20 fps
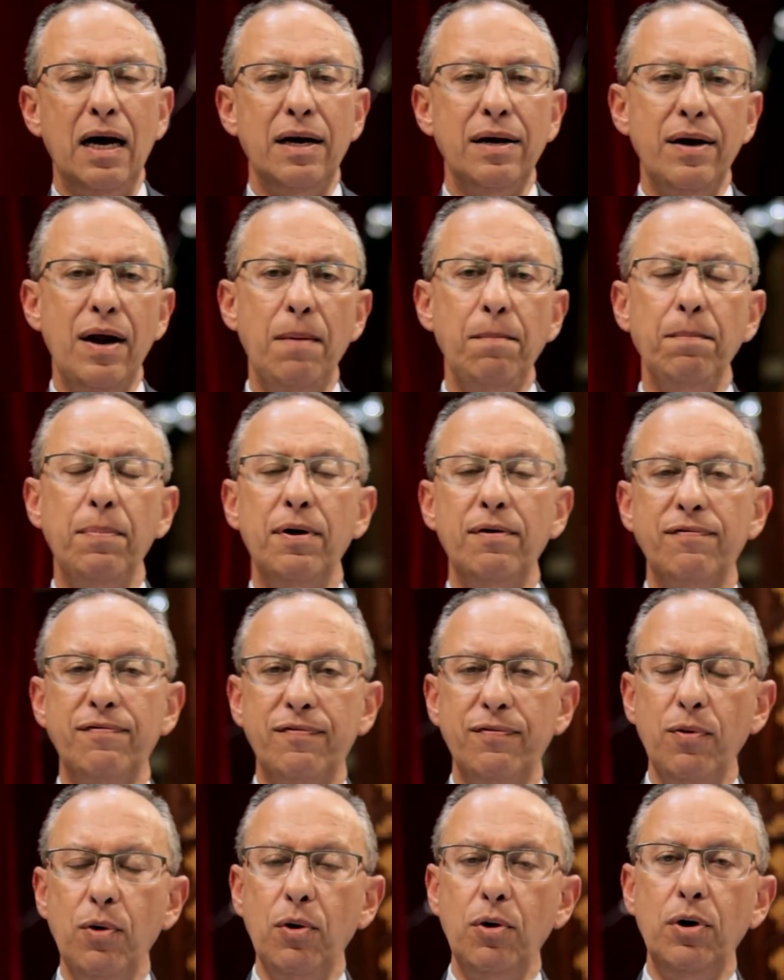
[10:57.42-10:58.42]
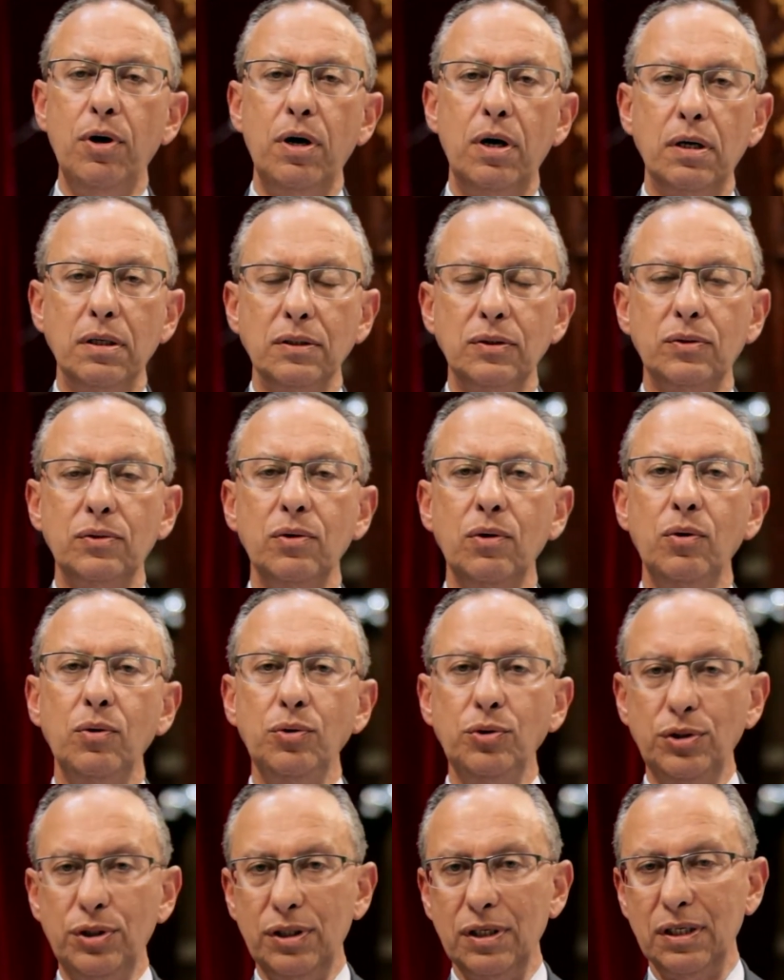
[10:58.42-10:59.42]
Number four
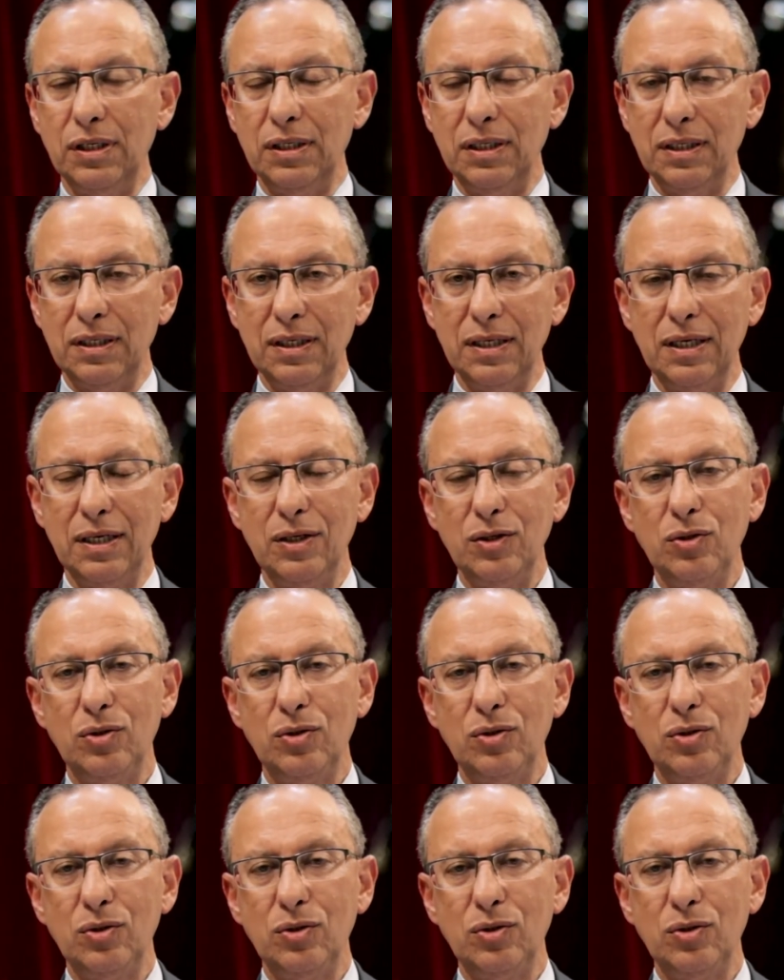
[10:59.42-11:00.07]
solution